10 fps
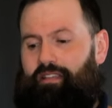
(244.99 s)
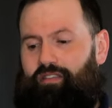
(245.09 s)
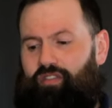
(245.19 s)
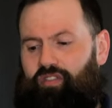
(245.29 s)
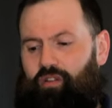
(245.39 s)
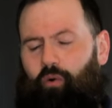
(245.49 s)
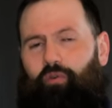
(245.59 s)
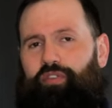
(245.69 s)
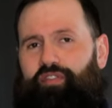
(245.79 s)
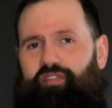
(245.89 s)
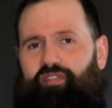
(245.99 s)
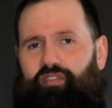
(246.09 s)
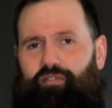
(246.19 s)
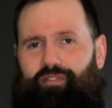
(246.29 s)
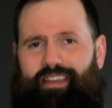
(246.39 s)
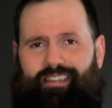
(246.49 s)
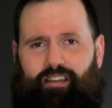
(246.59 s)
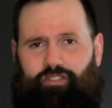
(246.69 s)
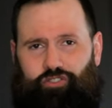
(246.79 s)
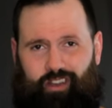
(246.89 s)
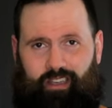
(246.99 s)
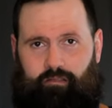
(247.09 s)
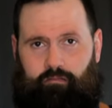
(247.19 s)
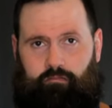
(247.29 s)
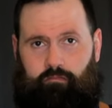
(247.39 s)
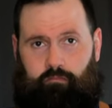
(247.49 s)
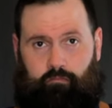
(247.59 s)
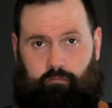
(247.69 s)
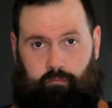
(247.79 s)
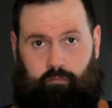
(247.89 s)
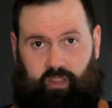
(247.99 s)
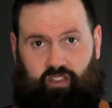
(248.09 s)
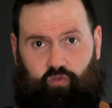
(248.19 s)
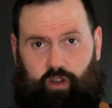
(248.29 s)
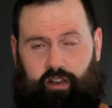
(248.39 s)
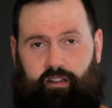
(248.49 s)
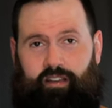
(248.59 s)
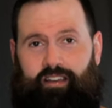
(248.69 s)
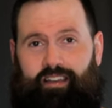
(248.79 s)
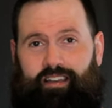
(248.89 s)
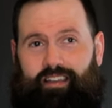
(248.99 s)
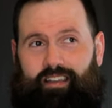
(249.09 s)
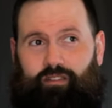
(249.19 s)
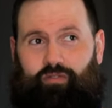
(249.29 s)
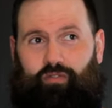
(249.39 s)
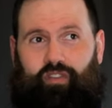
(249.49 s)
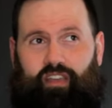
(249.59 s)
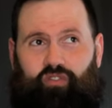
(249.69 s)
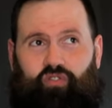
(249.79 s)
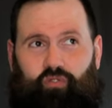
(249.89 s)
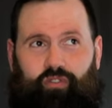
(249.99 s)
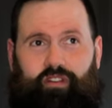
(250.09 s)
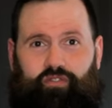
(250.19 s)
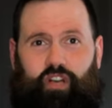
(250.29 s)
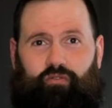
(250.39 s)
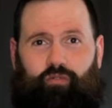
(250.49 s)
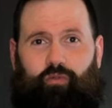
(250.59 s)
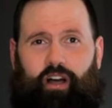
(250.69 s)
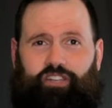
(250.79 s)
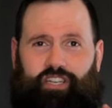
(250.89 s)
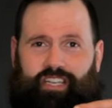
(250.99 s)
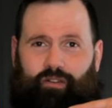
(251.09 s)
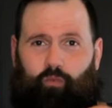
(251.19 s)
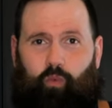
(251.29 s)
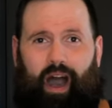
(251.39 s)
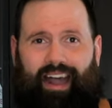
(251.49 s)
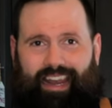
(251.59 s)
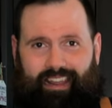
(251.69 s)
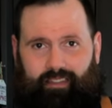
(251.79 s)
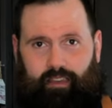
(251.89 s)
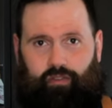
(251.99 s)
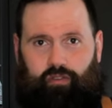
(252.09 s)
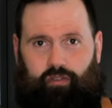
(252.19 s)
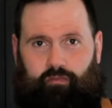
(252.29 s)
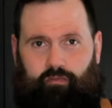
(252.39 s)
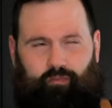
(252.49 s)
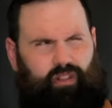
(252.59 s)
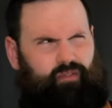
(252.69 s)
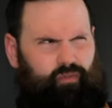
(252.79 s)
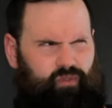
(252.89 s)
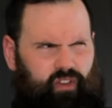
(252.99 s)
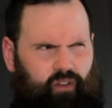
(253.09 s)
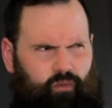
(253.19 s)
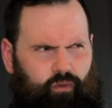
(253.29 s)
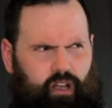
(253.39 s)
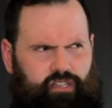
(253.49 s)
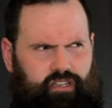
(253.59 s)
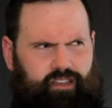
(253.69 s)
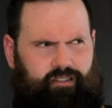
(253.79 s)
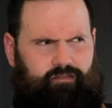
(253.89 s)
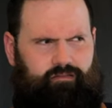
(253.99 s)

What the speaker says: This is the oldest distillery in the country. This one, there's like a story of General Washington wanting this. I believe it was General Washington.